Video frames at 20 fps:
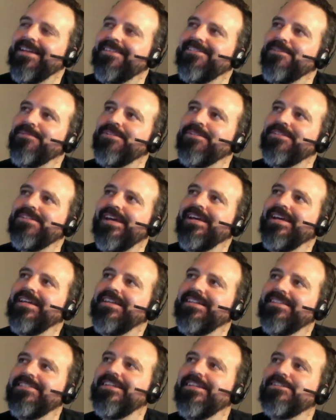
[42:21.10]
almost
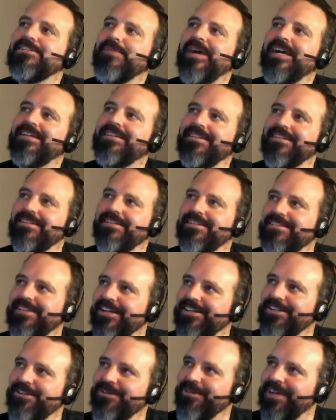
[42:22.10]
like this gets back to the
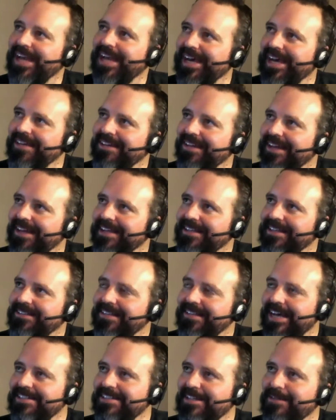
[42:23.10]
discussion we had like
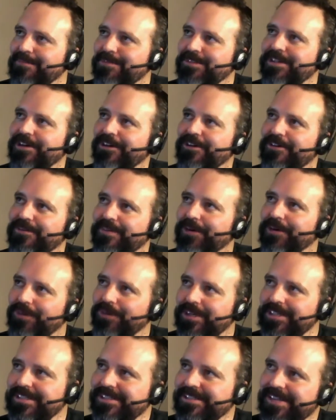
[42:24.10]
last episode about
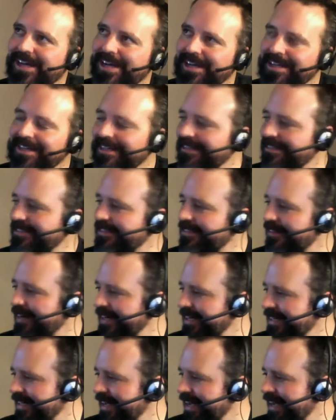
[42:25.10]
what design is,
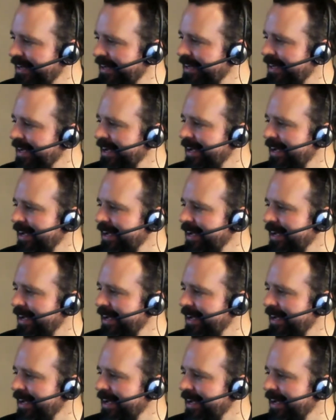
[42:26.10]
right? And